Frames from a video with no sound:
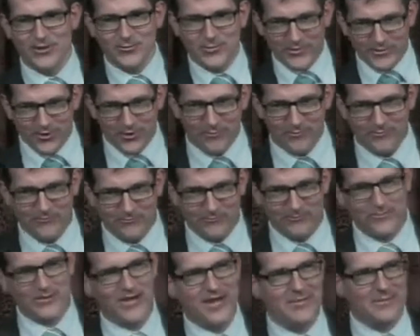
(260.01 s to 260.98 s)
but don't
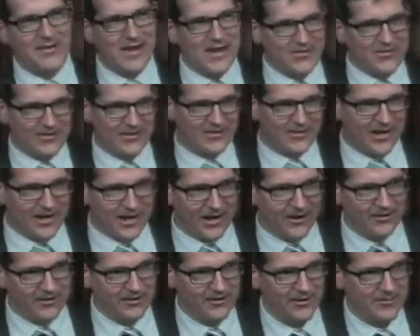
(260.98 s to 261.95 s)
blame any of it
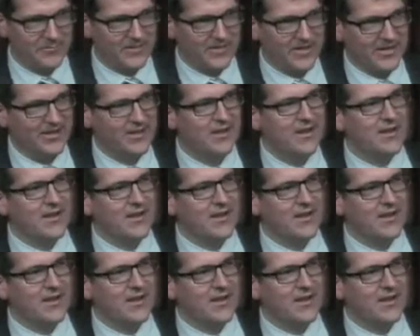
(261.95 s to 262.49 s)
entirely on me.